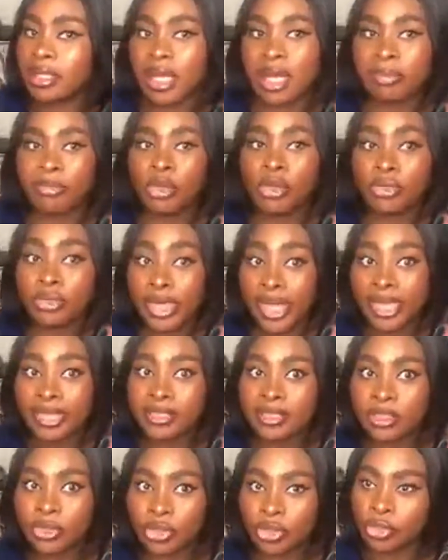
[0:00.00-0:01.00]
I'm not going to
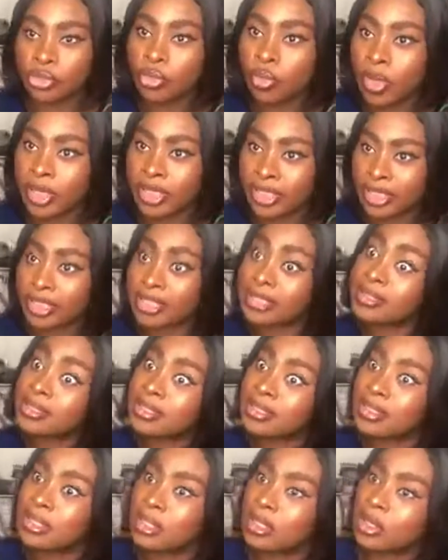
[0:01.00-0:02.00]
end it. You know what it
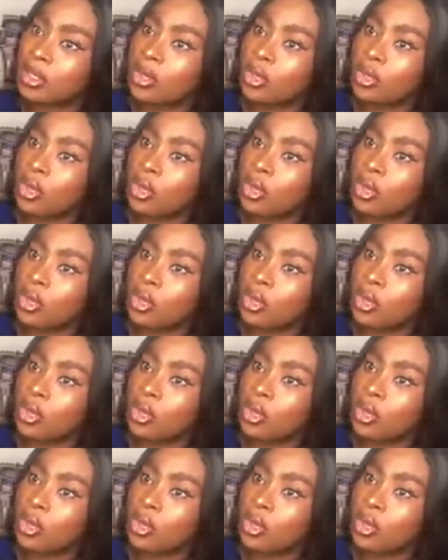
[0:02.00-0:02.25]
is.